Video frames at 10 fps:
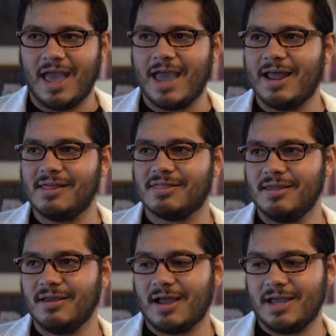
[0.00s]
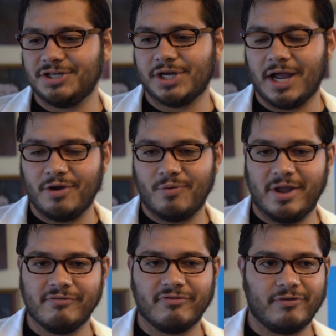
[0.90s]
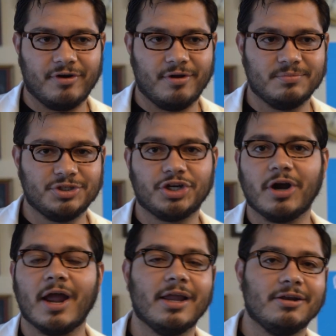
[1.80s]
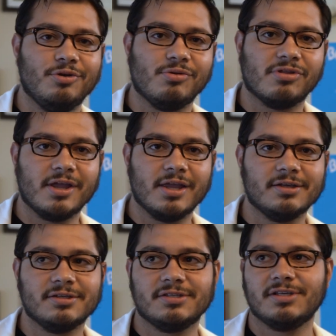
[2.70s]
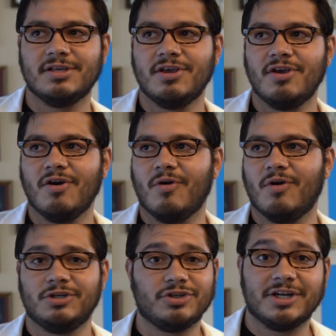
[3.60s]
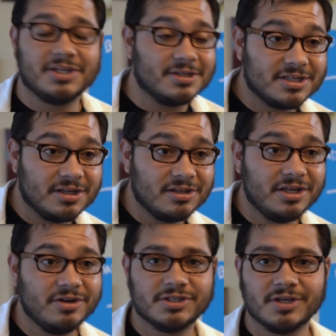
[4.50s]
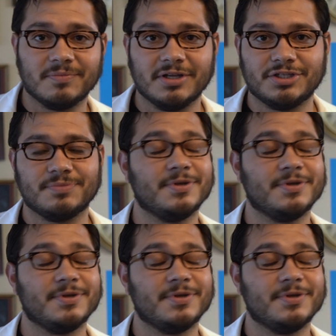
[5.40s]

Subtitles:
And I think I shy away from trying new things or dressing silly or something just